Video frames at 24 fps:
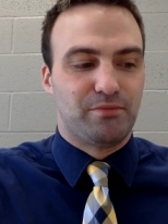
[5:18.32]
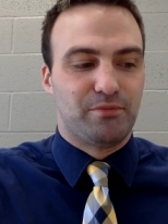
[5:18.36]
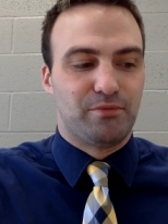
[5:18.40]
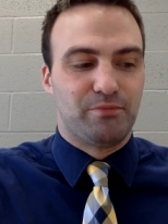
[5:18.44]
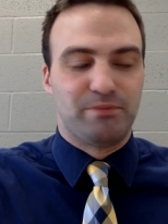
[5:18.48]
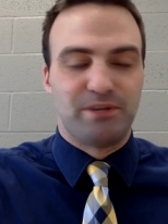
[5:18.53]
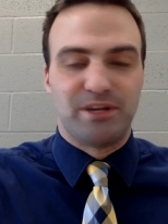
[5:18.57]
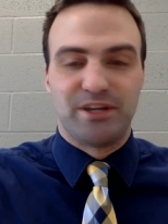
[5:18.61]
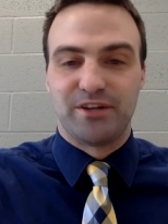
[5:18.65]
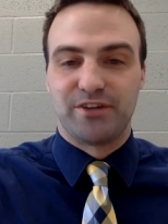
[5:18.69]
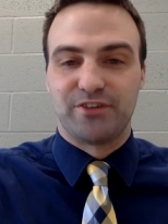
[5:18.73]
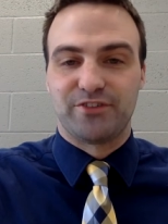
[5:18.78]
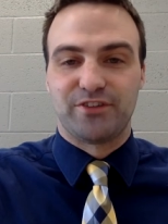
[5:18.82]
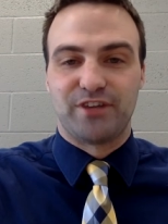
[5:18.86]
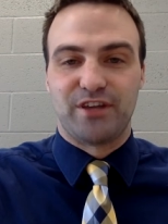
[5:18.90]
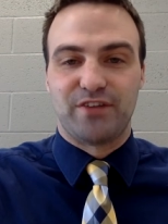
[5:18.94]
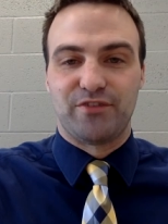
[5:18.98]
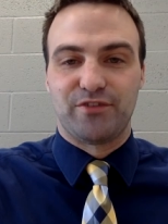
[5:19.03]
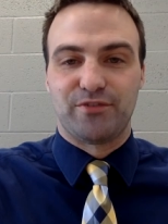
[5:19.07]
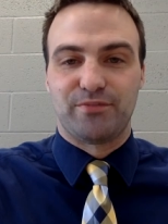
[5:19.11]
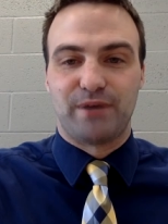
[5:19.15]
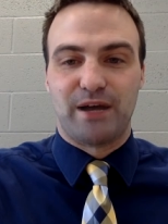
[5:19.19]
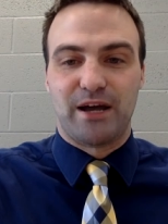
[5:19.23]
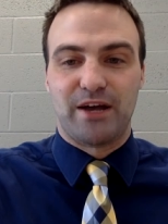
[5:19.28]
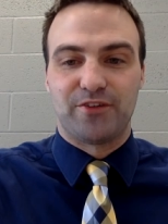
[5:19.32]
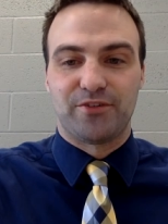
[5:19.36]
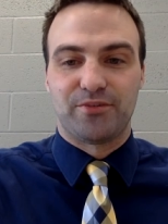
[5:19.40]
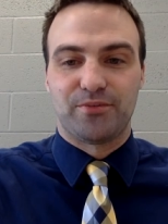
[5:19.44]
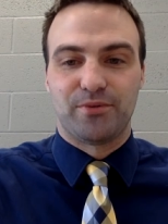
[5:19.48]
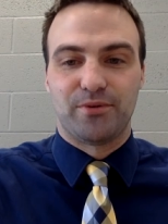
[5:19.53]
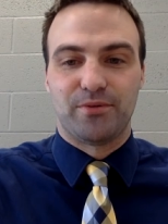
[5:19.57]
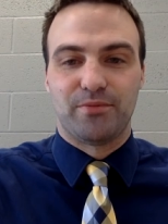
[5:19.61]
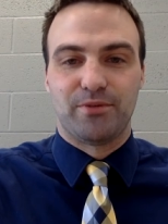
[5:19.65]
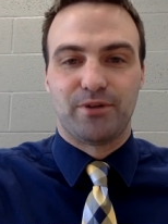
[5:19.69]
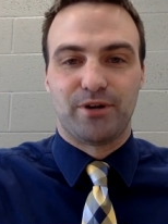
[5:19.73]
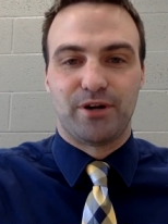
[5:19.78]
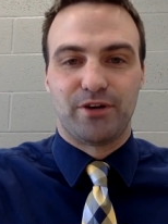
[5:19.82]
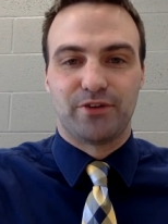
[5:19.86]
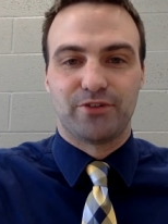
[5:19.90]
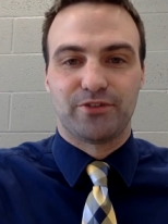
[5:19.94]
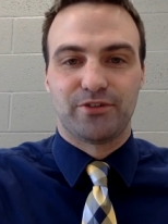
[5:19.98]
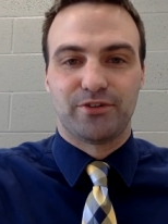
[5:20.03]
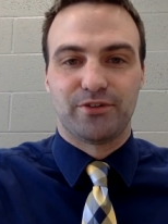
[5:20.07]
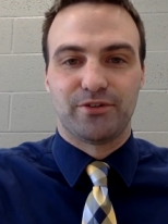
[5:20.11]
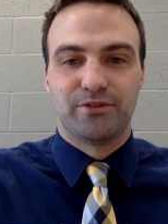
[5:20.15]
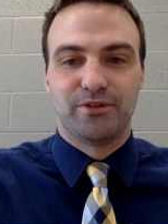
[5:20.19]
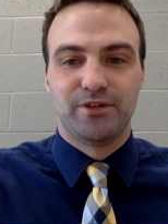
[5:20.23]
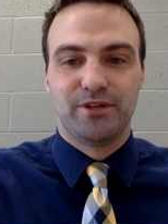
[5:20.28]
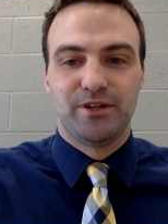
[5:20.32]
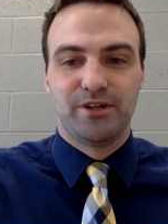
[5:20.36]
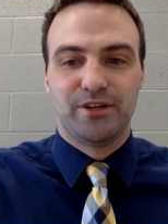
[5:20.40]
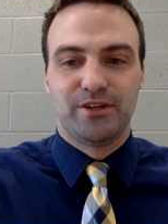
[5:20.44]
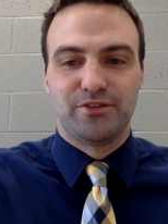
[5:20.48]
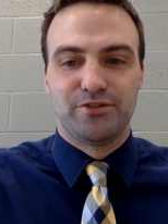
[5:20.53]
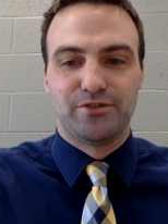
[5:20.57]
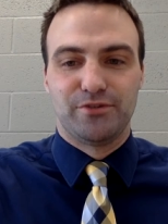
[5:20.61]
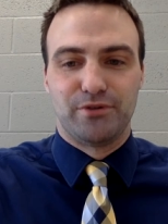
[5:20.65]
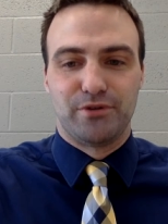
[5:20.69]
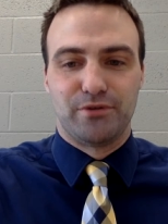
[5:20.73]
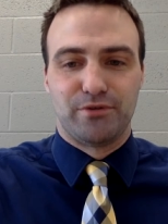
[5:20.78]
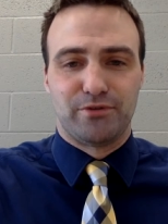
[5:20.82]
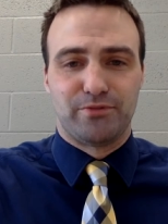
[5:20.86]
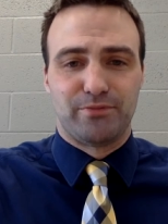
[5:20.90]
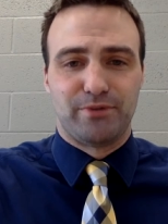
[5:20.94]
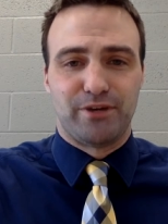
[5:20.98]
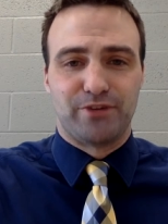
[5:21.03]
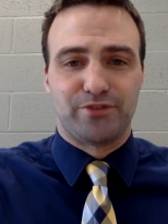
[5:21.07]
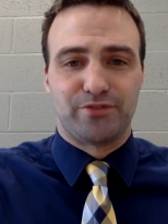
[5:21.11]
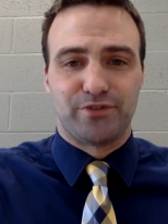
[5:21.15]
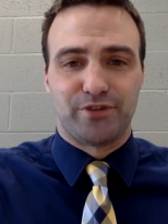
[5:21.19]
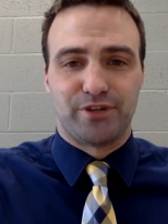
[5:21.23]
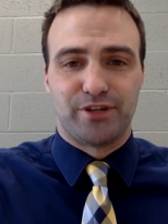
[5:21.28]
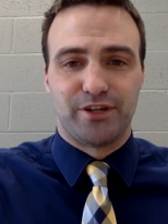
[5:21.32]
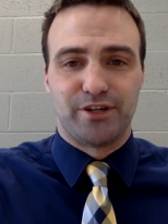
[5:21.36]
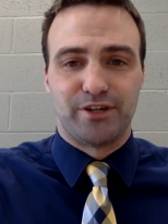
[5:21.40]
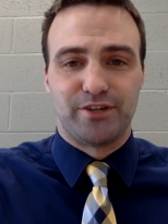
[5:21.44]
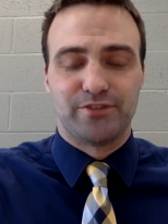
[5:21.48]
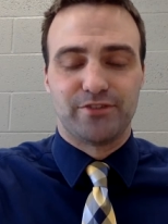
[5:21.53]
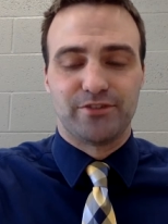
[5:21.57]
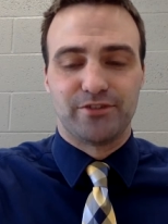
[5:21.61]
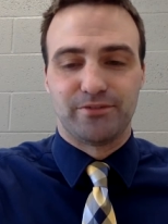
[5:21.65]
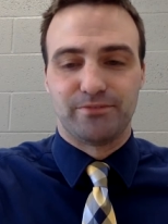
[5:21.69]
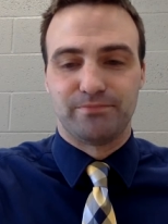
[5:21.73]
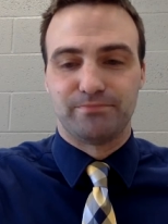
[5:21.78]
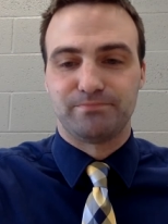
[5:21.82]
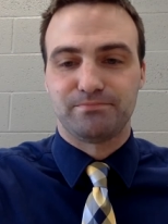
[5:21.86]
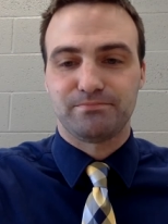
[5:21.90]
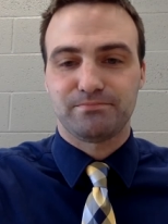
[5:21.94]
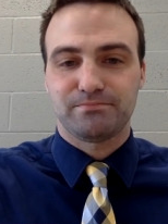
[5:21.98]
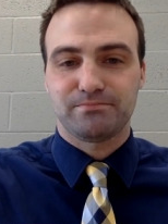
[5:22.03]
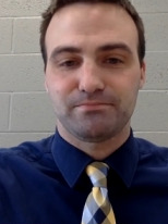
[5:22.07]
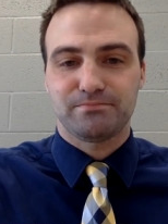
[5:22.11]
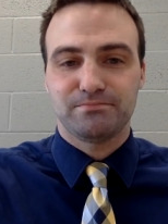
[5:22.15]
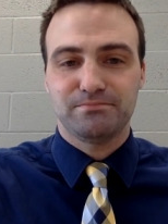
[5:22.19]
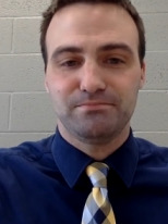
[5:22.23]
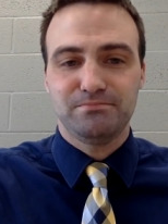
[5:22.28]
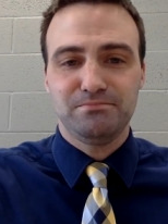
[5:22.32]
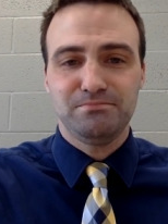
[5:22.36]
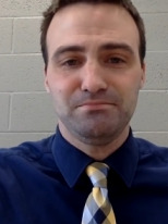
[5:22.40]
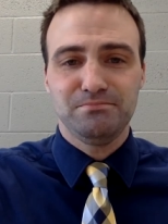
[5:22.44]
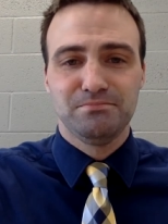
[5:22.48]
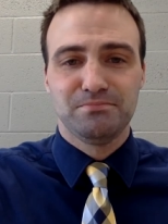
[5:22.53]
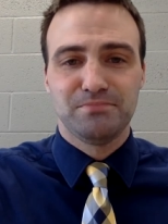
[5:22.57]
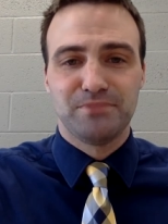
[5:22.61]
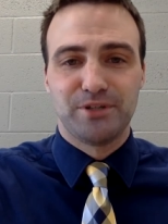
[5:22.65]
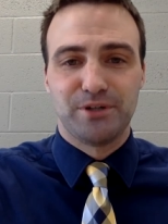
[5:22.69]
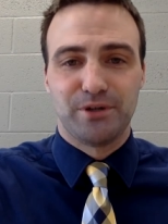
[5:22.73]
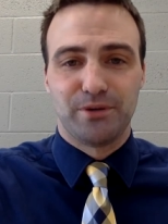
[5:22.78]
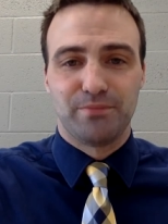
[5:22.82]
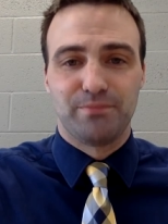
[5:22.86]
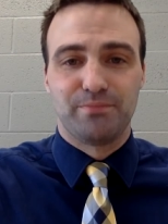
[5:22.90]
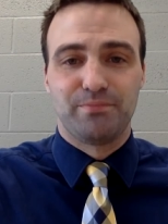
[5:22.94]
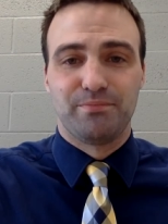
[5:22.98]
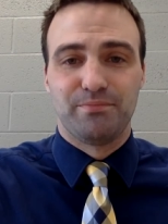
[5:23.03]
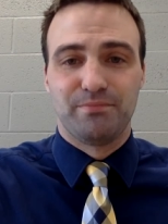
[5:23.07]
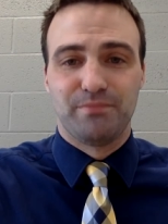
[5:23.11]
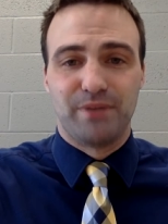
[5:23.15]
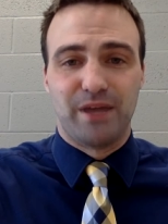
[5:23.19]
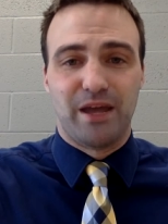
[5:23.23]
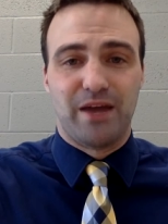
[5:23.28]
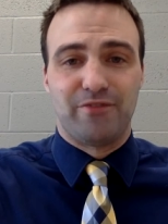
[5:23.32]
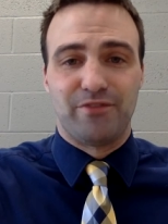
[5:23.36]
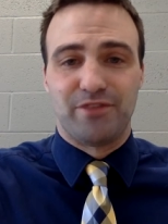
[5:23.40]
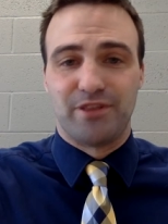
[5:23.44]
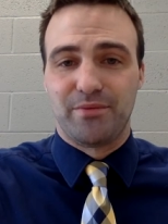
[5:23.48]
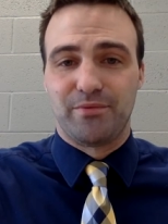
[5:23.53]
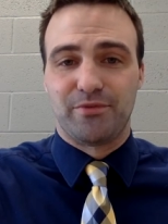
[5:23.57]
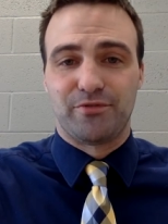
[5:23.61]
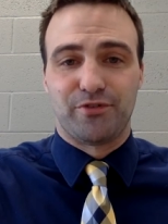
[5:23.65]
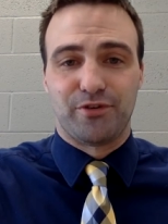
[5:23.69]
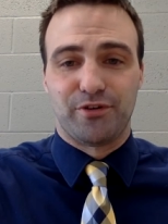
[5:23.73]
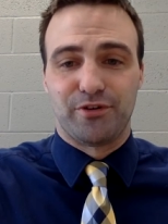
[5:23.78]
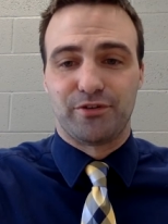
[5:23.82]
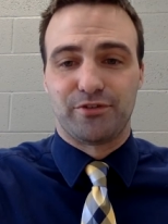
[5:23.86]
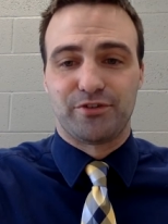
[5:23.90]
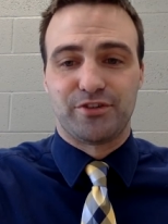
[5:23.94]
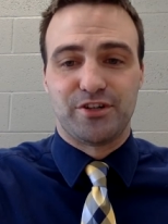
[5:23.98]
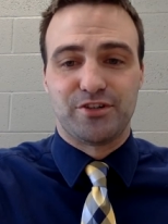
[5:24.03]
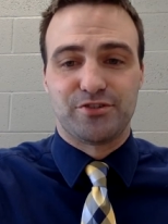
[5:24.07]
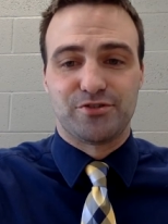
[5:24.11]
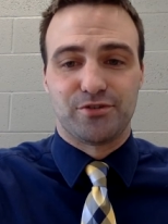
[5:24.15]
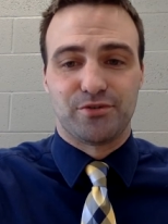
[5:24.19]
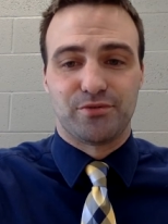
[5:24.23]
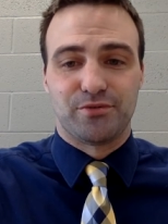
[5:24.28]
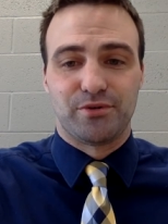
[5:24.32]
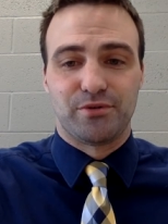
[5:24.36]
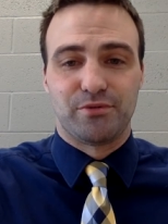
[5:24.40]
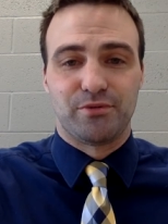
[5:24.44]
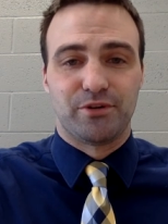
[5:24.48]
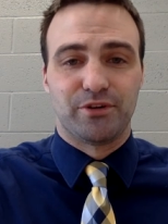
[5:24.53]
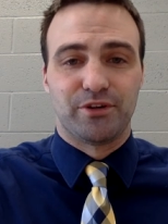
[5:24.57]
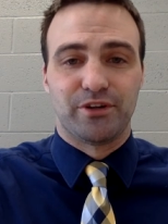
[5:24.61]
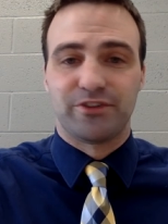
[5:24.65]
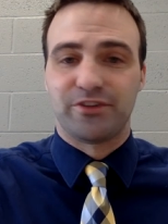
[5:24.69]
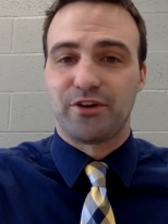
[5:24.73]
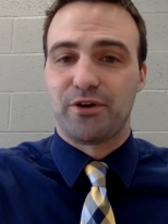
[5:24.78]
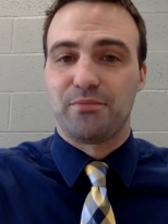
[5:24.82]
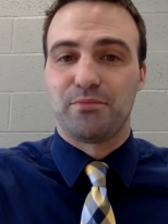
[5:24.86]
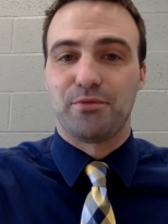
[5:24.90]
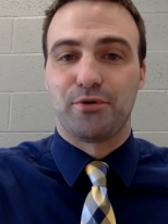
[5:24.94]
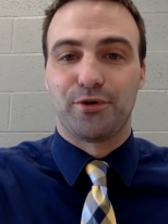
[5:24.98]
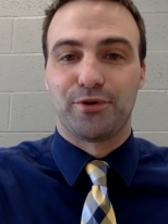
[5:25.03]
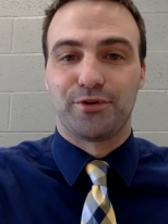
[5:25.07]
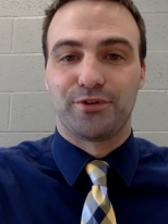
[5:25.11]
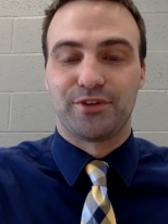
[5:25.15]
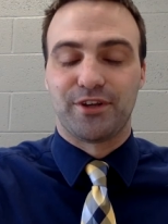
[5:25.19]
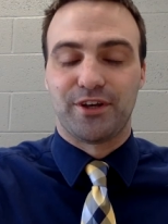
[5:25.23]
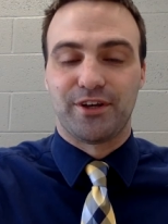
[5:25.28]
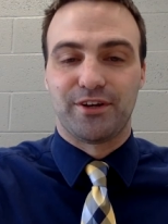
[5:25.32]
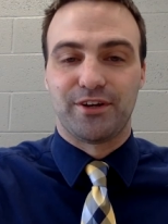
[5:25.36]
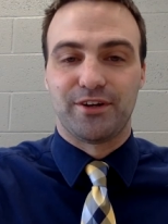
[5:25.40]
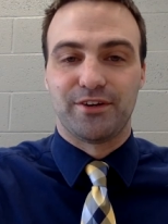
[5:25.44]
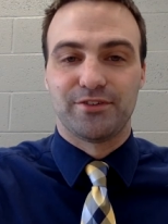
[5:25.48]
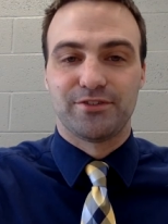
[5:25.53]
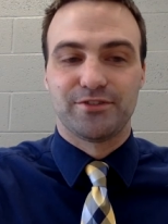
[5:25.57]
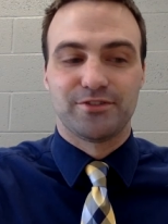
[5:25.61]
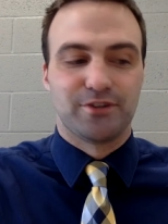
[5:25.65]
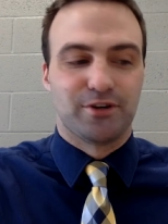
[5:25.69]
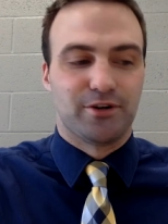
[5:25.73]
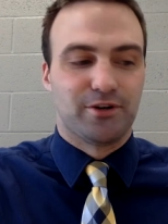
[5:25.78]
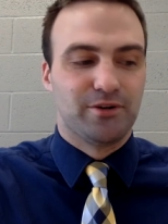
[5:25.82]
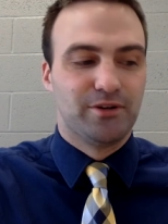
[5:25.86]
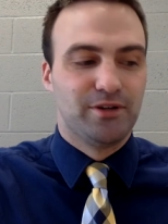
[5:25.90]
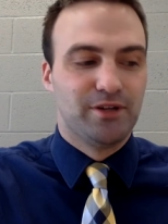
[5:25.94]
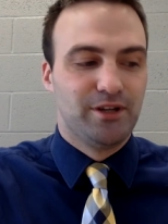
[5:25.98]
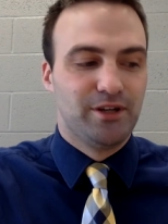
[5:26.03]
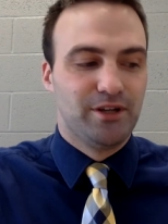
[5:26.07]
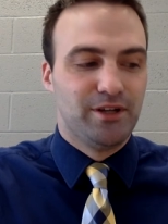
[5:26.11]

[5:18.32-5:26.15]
being as safe as possible, but also doing what's best for kids and you know having them in front of their teacher. We realize how important that is. So.